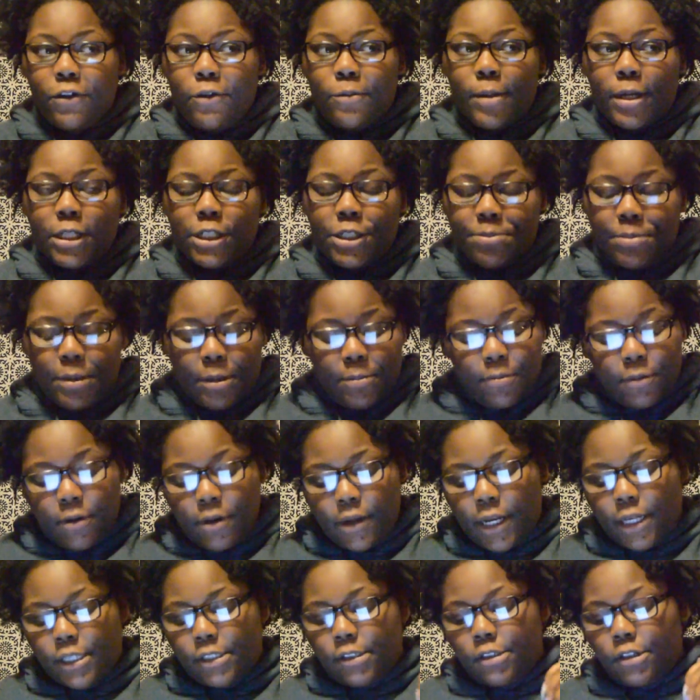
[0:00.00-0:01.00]
whole bunch of
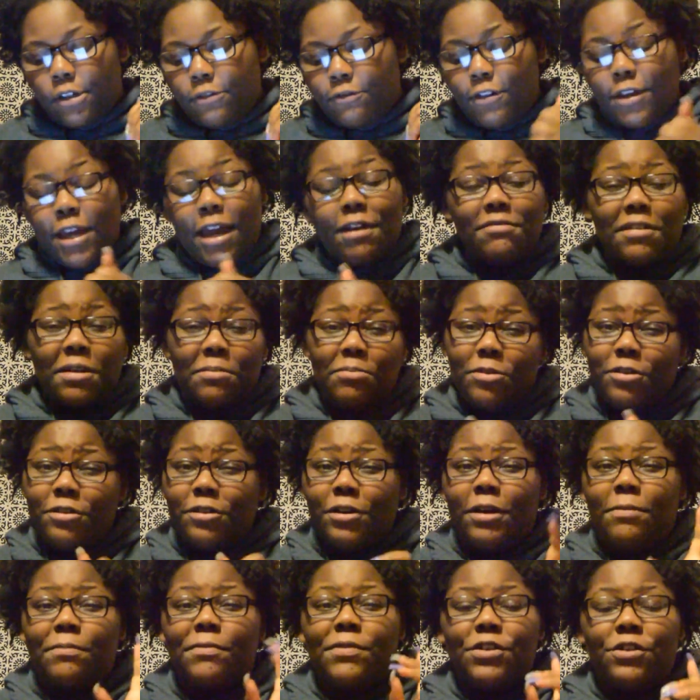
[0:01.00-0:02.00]
people. And so if you have that
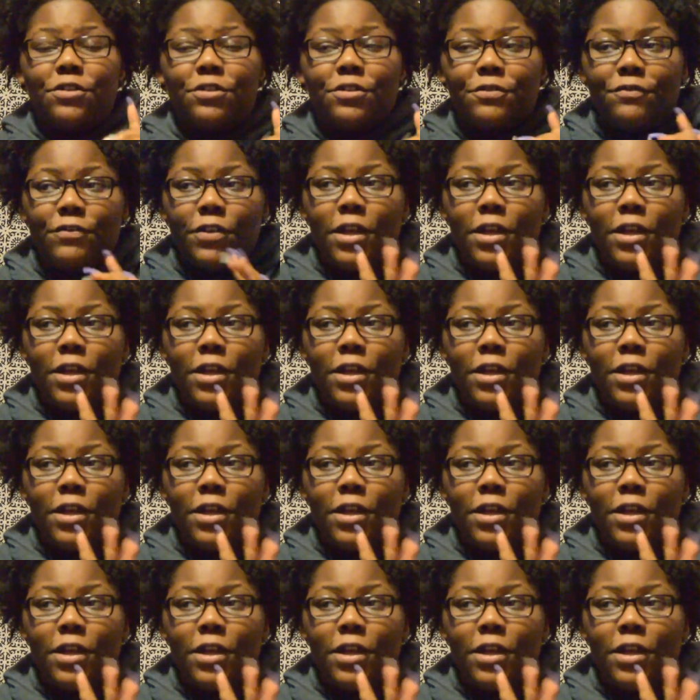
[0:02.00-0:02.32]
program and